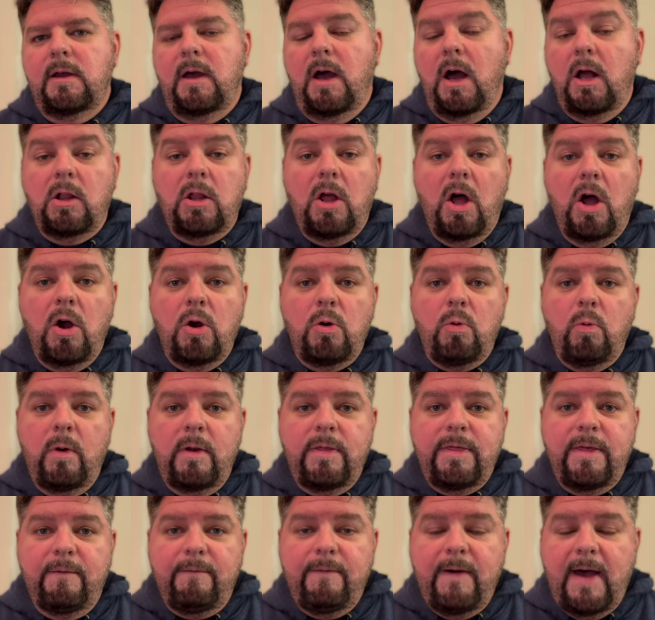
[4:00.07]
along
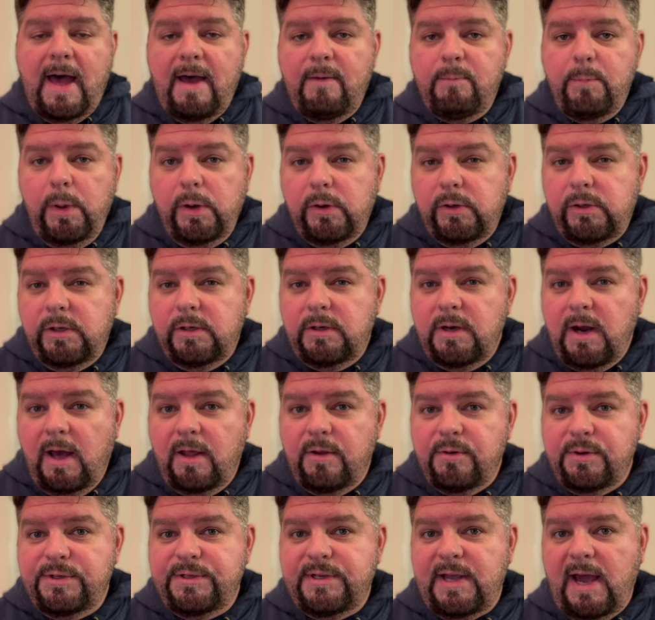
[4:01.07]
with a $5
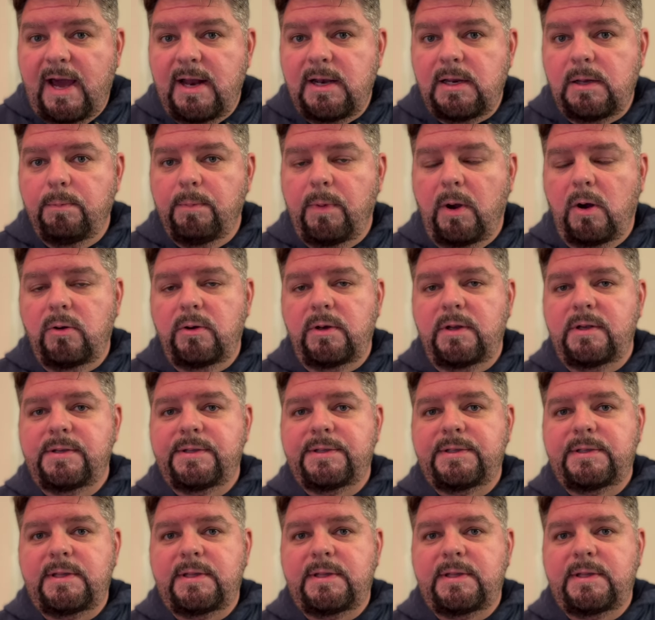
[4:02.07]
million signing bonus